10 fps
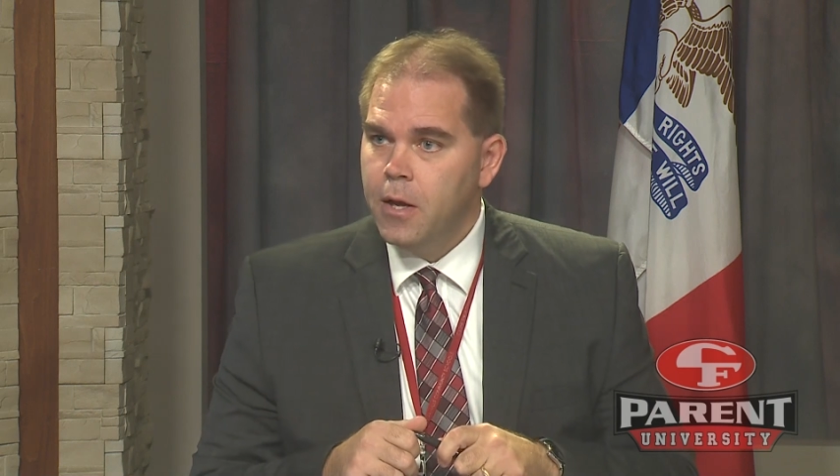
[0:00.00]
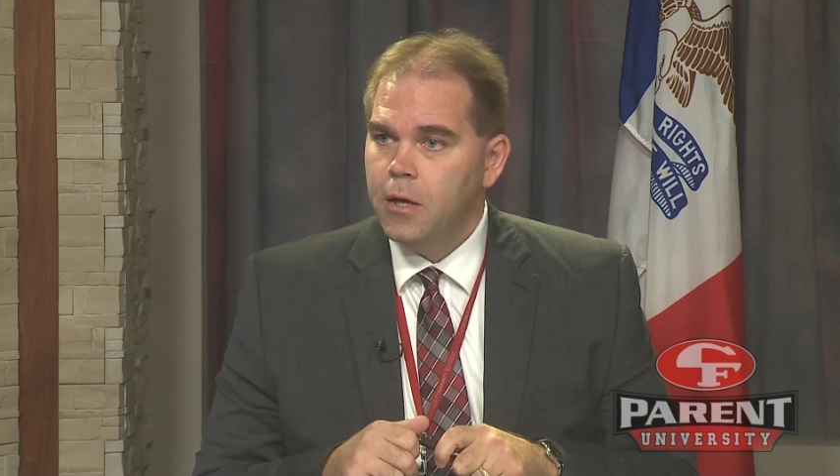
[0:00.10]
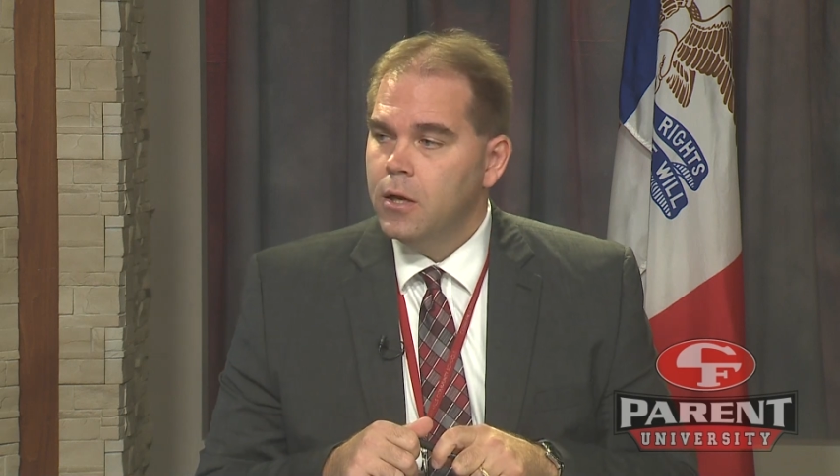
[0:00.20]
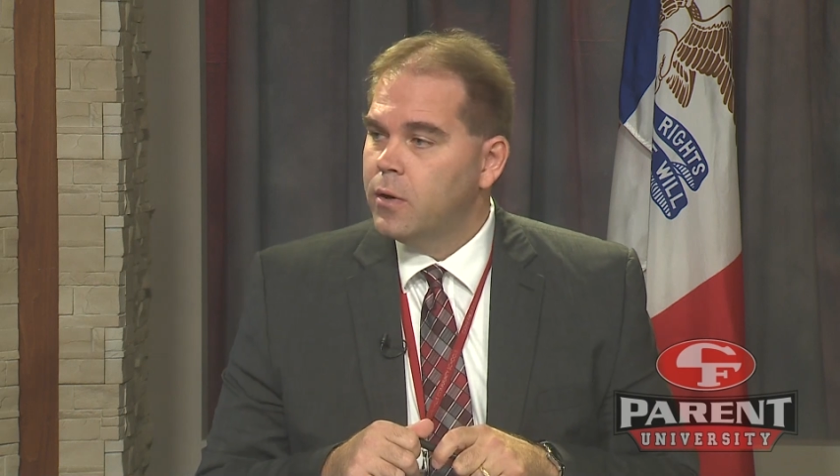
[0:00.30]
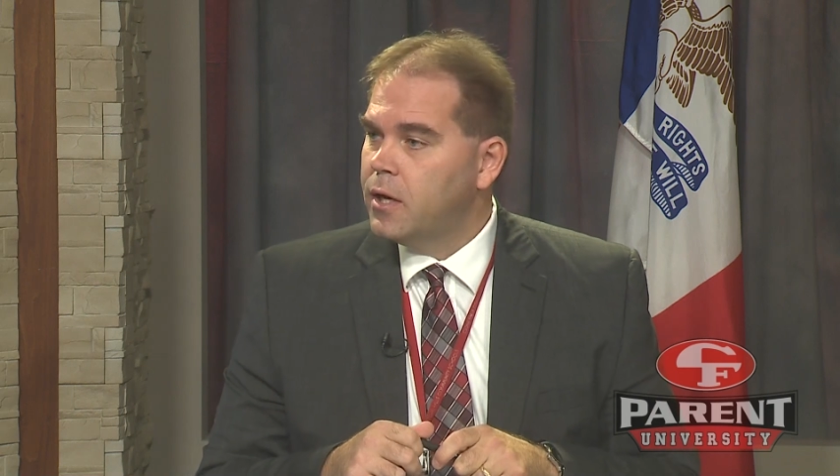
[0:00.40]

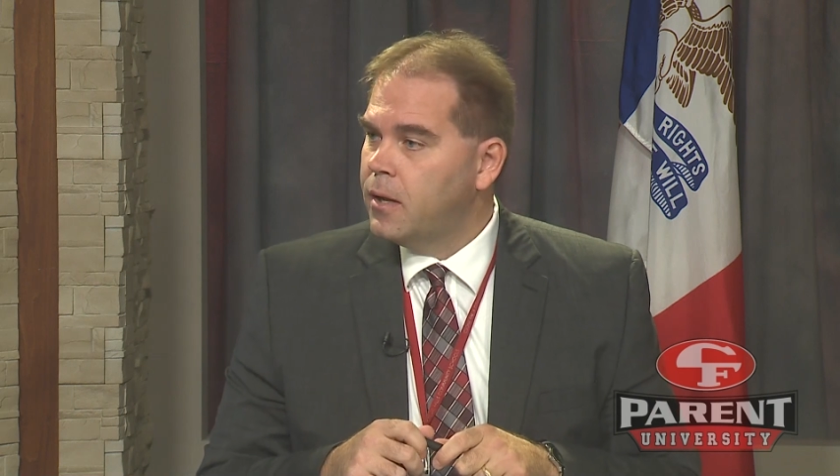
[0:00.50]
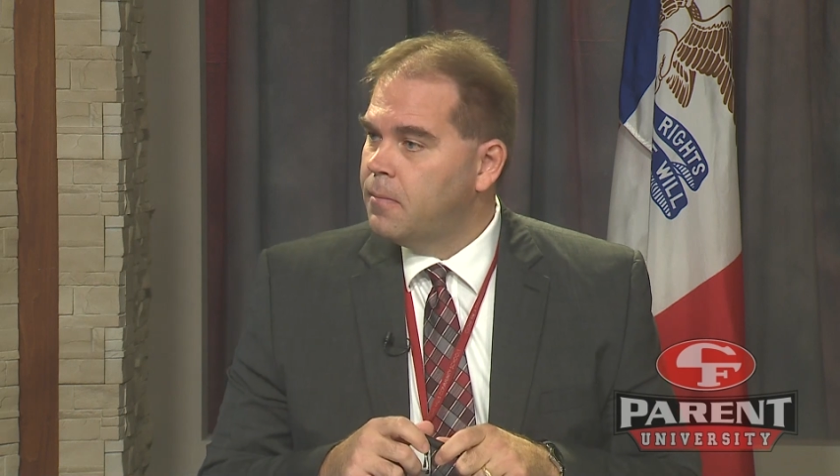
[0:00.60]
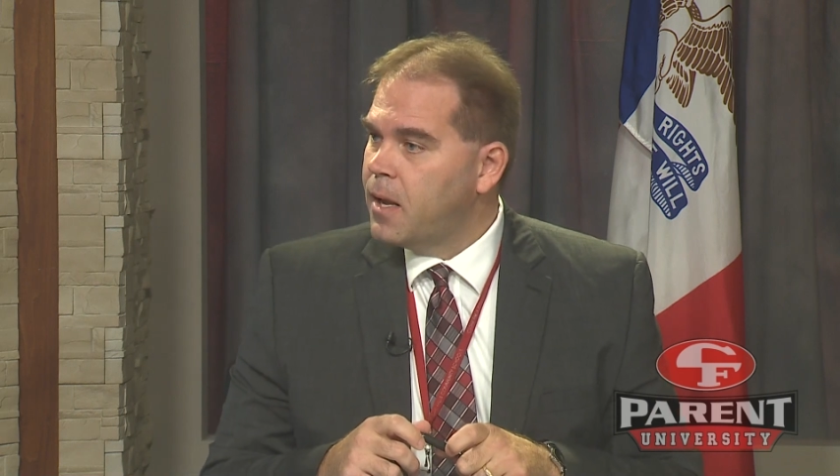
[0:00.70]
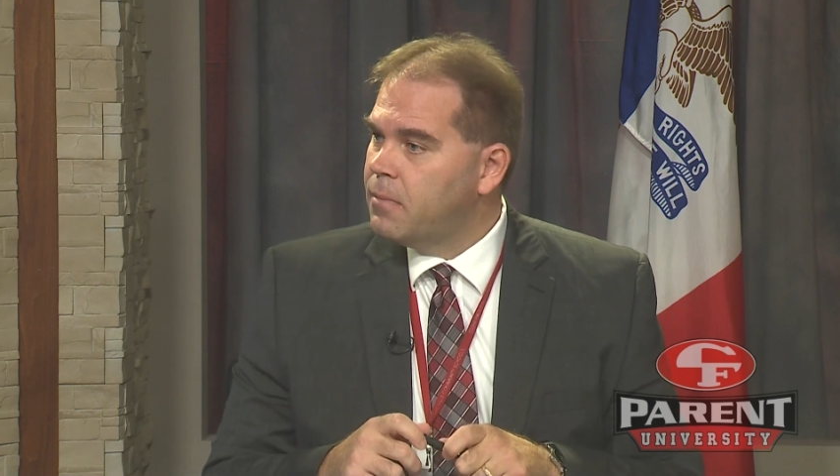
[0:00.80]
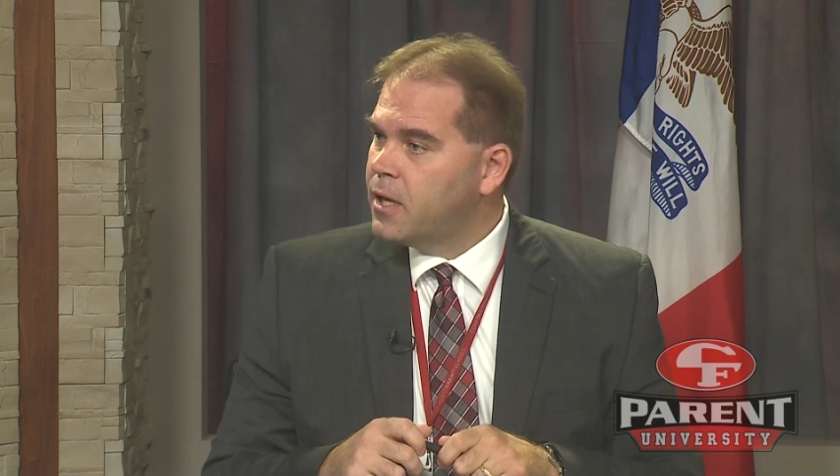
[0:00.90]
You know, and
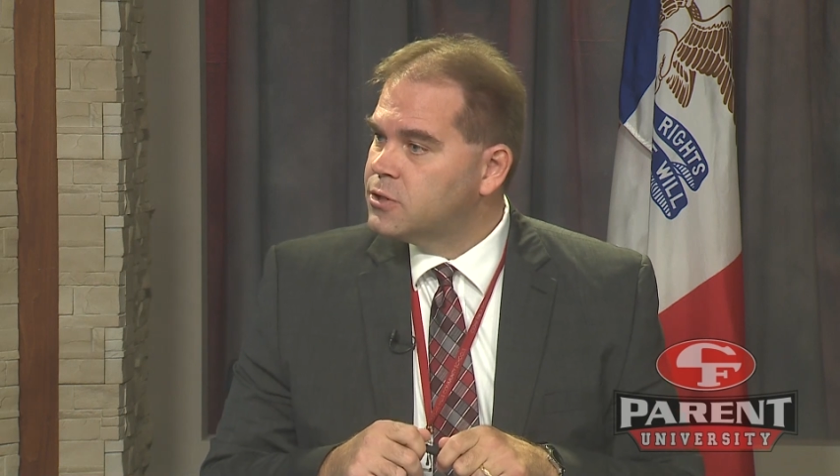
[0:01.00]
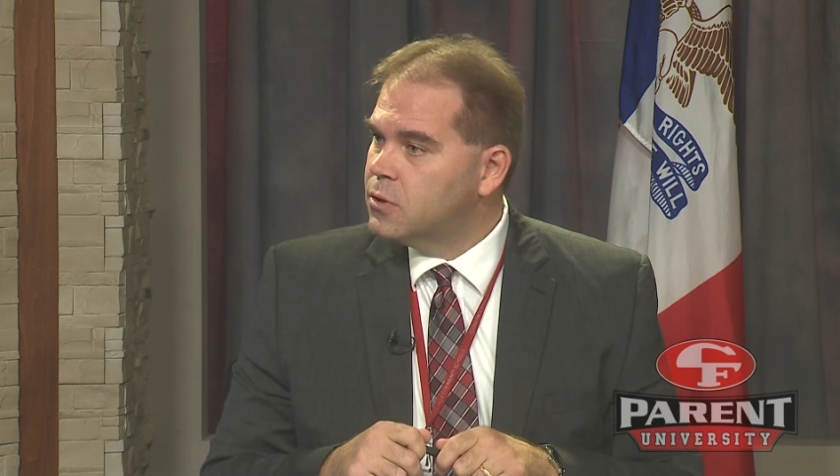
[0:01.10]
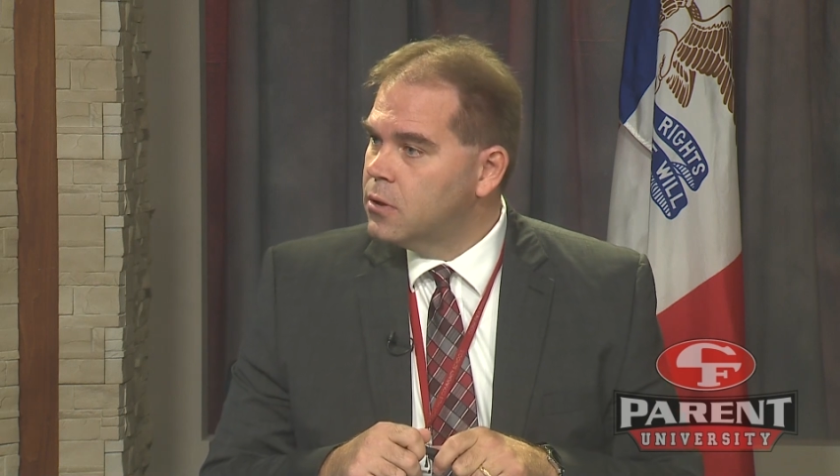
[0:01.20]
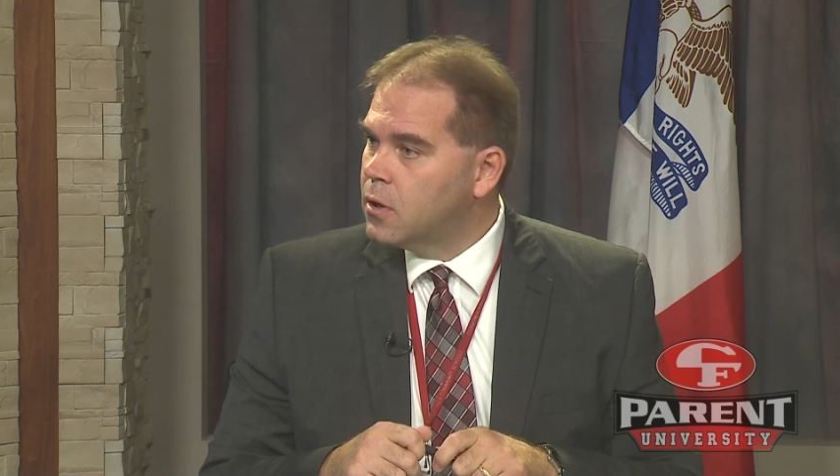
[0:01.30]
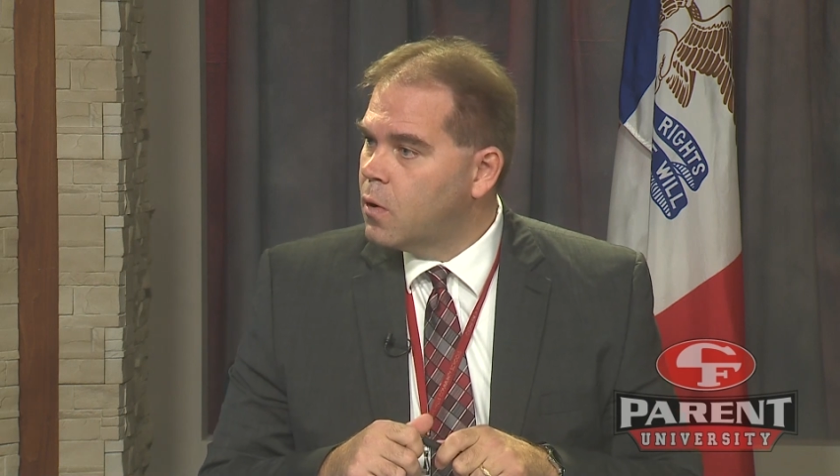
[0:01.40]
maybe as you
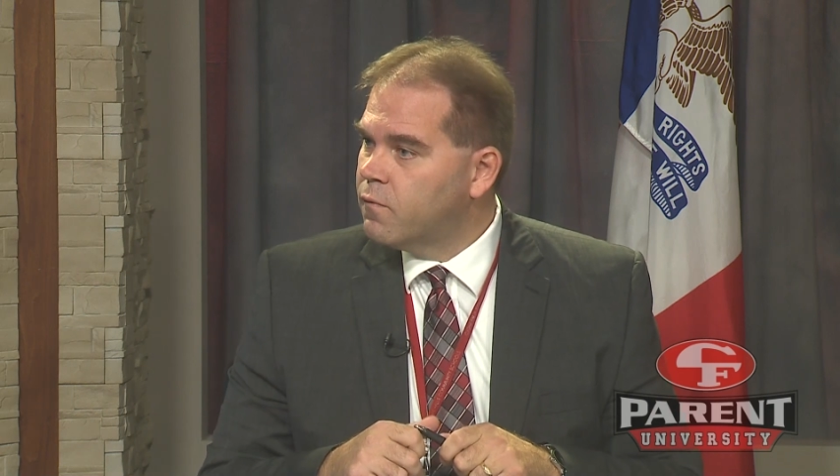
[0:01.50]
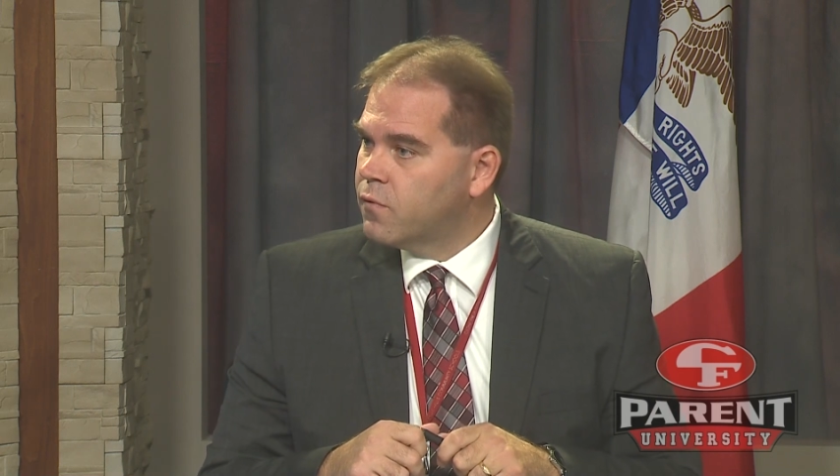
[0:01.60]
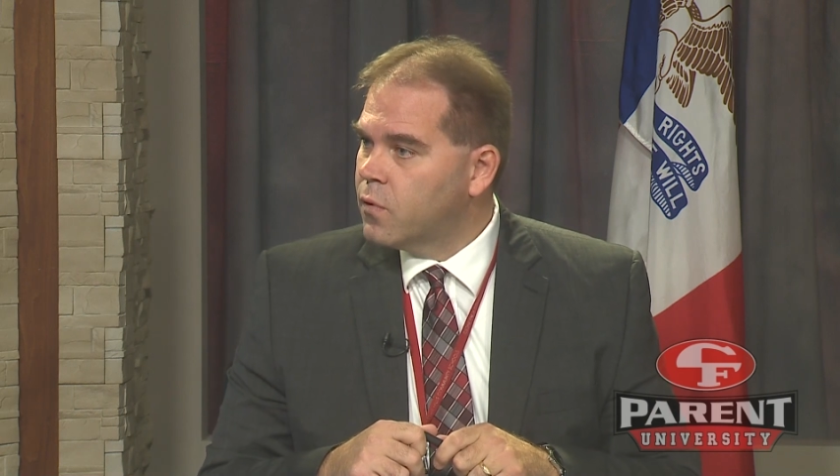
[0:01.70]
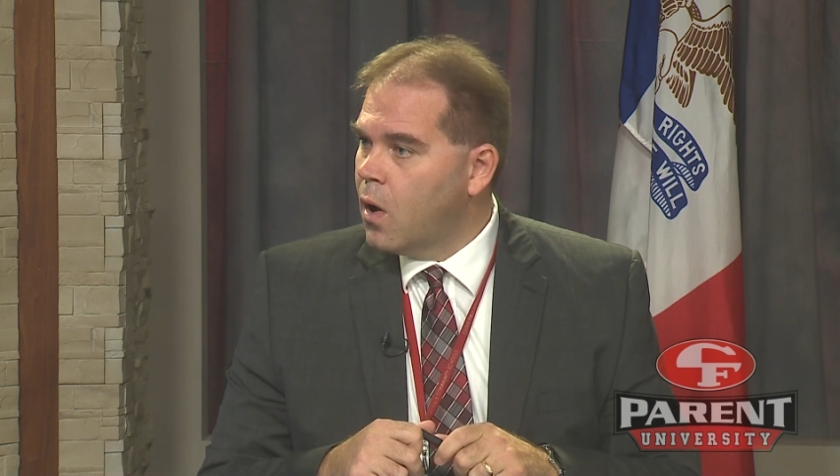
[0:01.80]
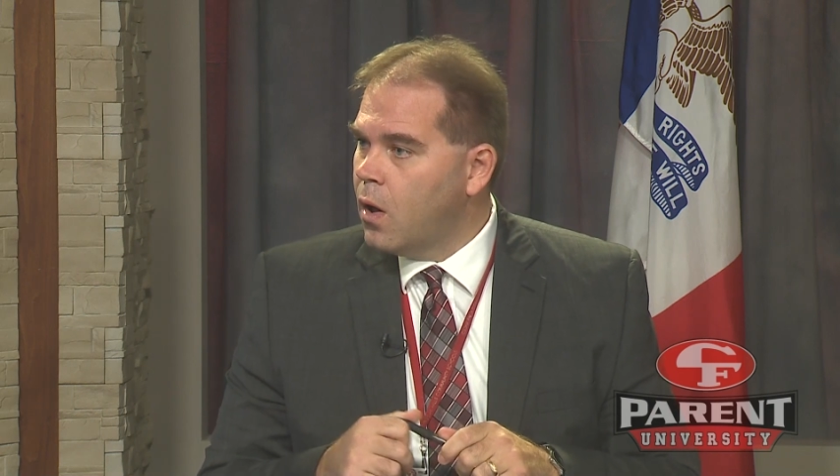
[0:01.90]
look
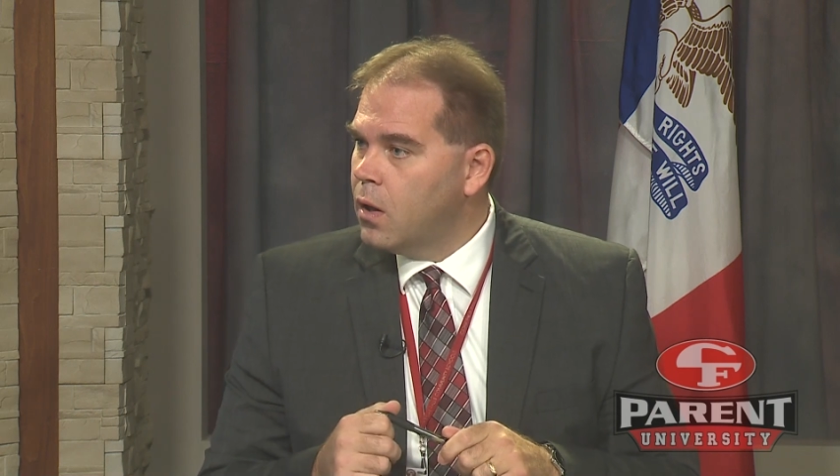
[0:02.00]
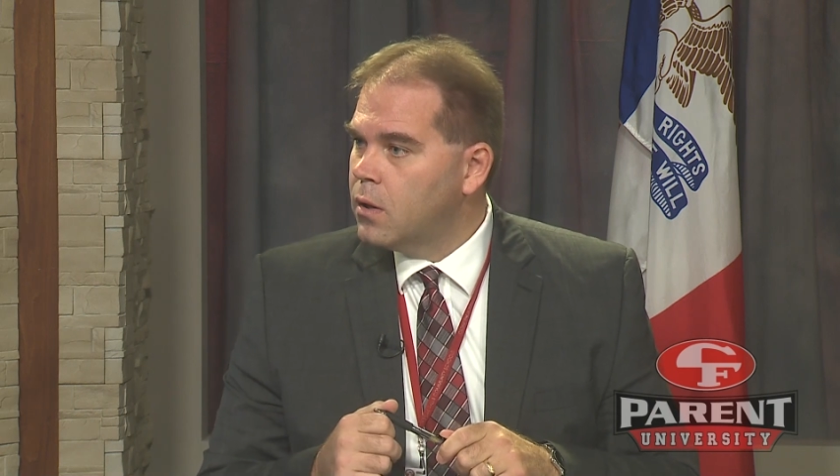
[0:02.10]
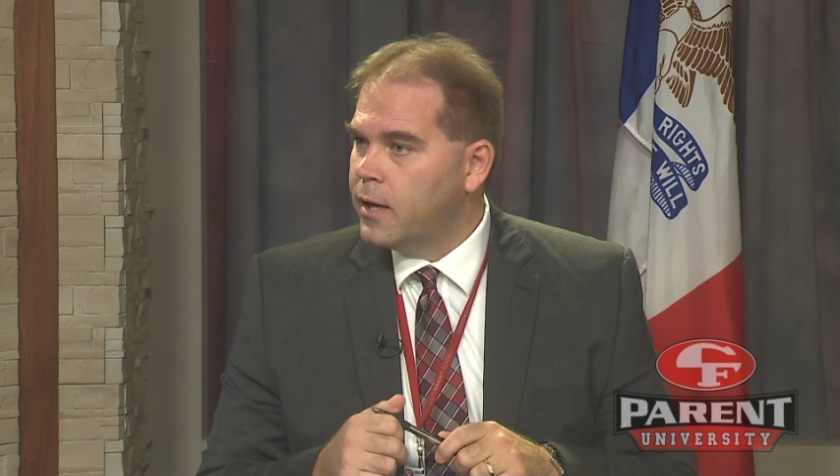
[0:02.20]
overall